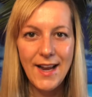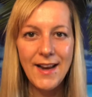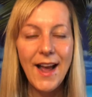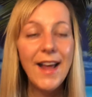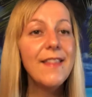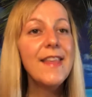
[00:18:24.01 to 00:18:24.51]
And
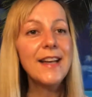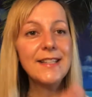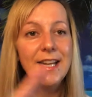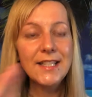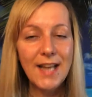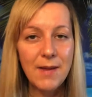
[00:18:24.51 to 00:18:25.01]
in that
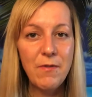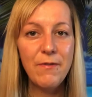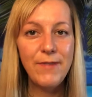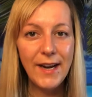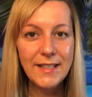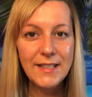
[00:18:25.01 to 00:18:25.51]
sense, I'm a
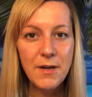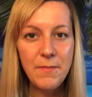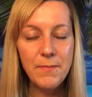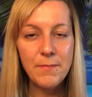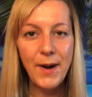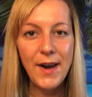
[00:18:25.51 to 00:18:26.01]

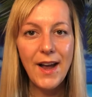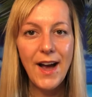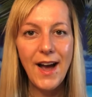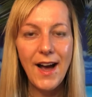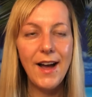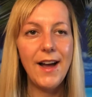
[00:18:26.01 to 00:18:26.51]
victim, but
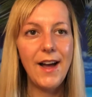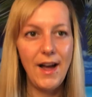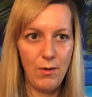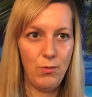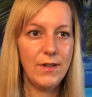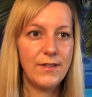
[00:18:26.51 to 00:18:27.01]

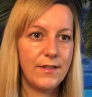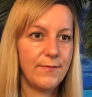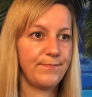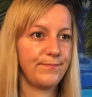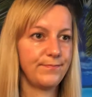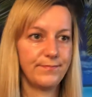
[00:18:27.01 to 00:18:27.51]
I
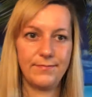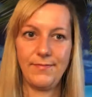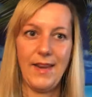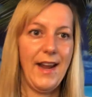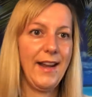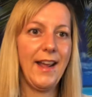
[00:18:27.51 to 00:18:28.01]

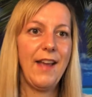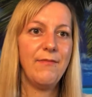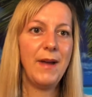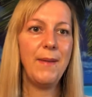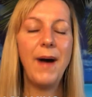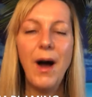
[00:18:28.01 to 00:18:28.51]
gave
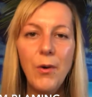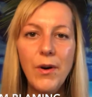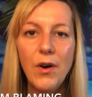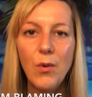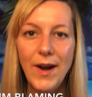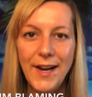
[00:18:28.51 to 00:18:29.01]
my power
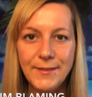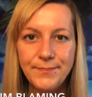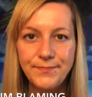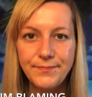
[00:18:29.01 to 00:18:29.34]
away.